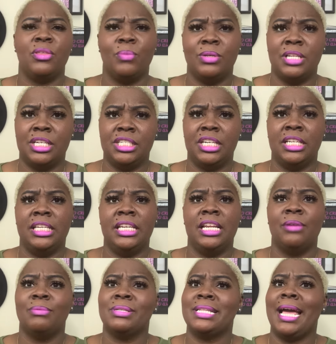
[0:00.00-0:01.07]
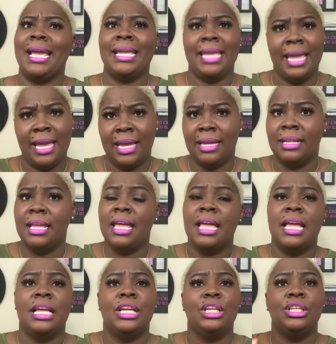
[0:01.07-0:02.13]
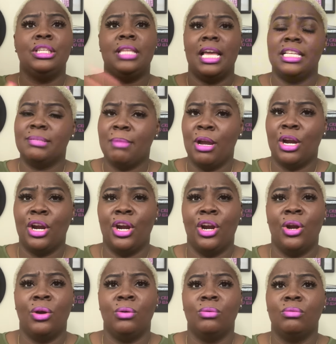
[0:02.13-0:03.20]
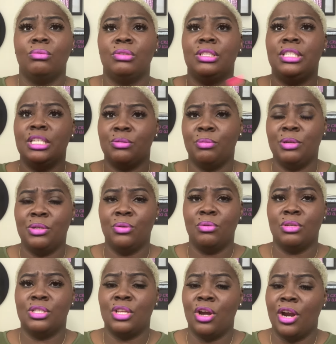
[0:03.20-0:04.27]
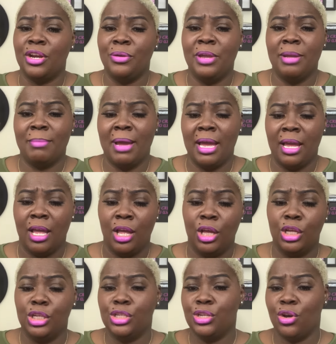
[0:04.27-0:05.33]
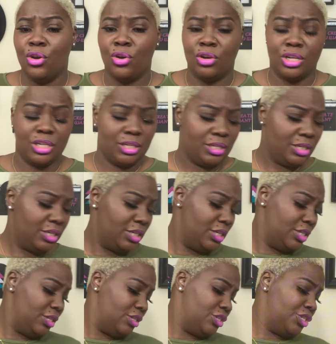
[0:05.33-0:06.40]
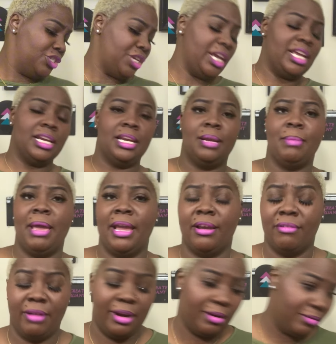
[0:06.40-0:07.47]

was a cheerleader, and was like, yeah, that's my girl, this what we doing, sorry, you hear my dog shaking in the background.